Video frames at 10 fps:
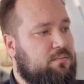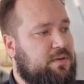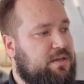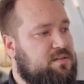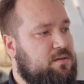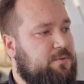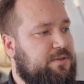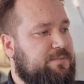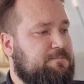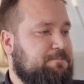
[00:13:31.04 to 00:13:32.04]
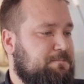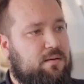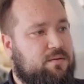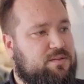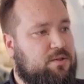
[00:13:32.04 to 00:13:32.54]
Get summary.
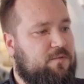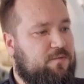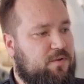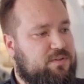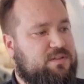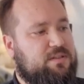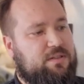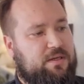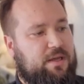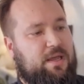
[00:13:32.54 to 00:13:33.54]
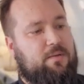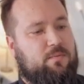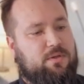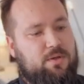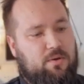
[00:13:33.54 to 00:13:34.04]
So first it
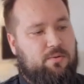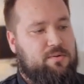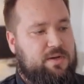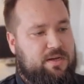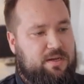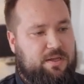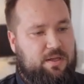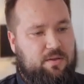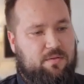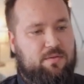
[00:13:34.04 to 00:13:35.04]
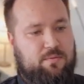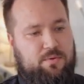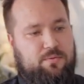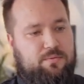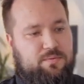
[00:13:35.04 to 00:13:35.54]
will go
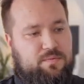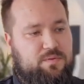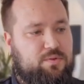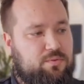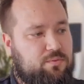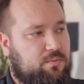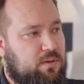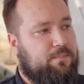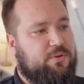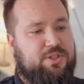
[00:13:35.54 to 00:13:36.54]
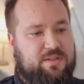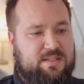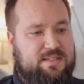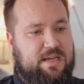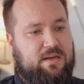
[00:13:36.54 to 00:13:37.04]
through to pushing
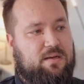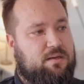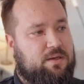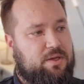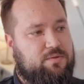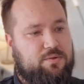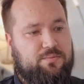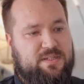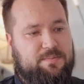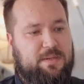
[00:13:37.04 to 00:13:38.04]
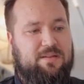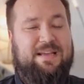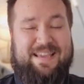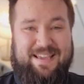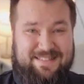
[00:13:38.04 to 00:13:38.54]
this data into Respell.
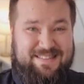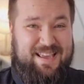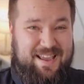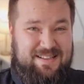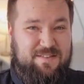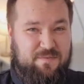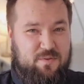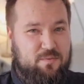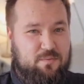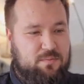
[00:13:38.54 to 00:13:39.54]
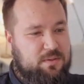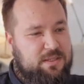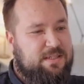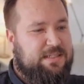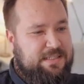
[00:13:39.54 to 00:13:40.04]
It takes a few
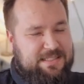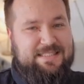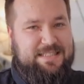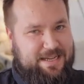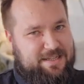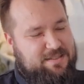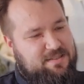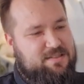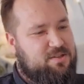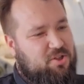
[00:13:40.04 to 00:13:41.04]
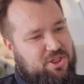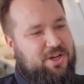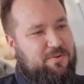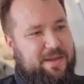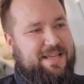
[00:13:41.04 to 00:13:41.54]
seconds. It's not the
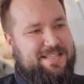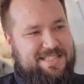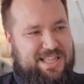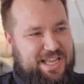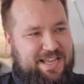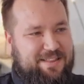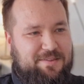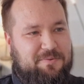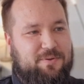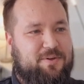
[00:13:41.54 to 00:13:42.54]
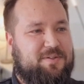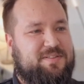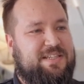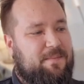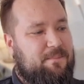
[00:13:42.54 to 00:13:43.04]
quickest thing in the
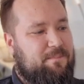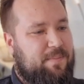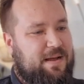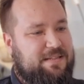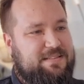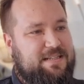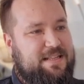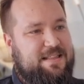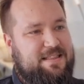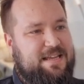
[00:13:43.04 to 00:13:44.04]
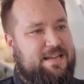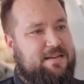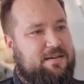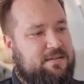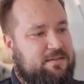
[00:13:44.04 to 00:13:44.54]
world, but then